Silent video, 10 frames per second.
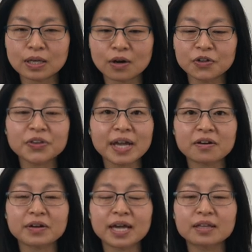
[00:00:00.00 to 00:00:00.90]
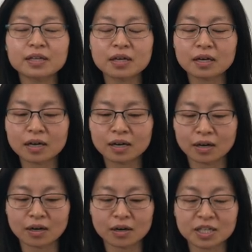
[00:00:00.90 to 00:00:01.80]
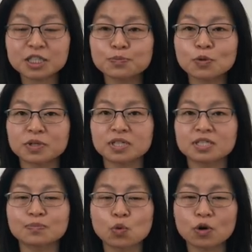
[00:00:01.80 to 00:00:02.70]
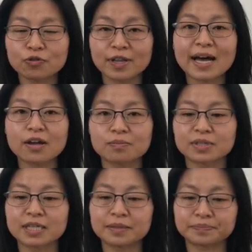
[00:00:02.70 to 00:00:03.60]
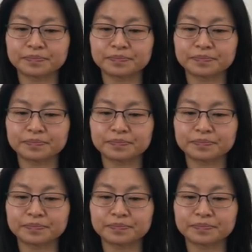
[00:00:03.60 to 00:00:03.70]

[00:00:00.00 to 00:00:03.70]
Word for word: an attacker can uh, exploit this more reliably.